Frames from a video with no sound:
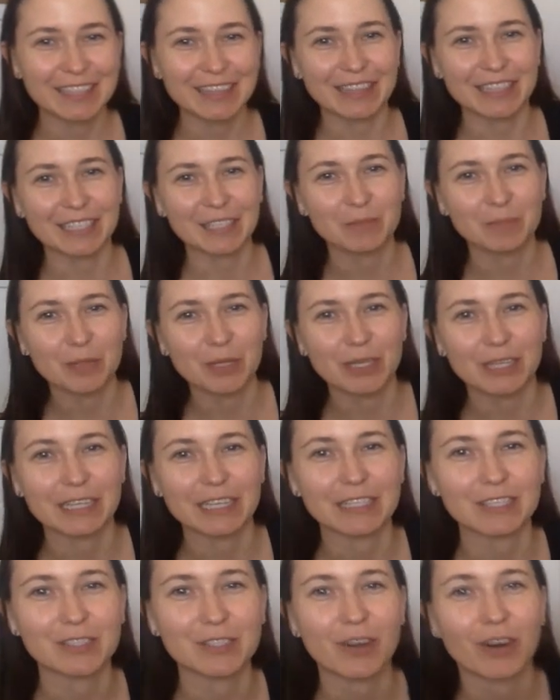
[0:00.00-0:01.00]
This book
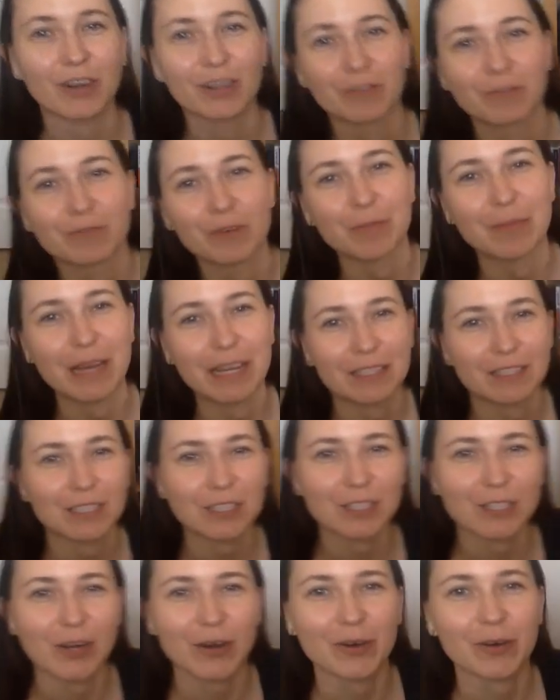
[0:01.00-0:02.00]
is called From Head to
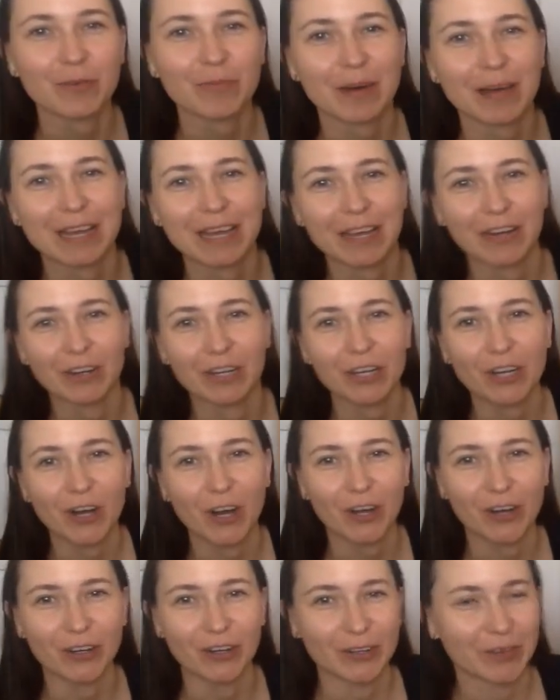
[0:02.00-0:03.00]
Toe by Eric
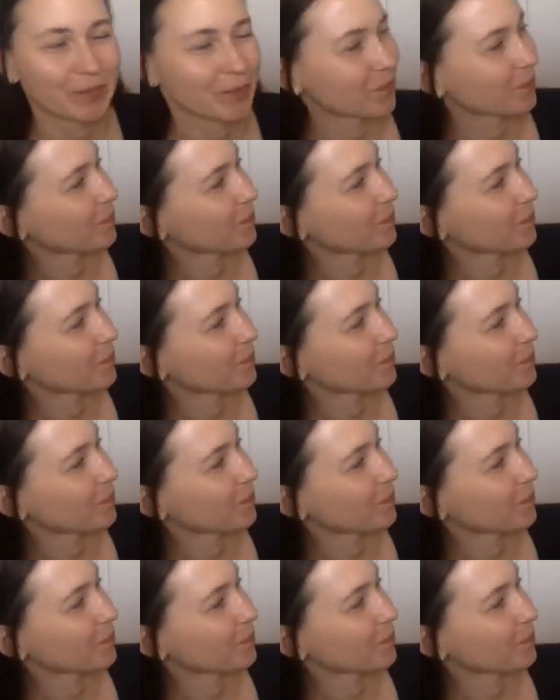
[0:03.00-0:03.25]
Carle.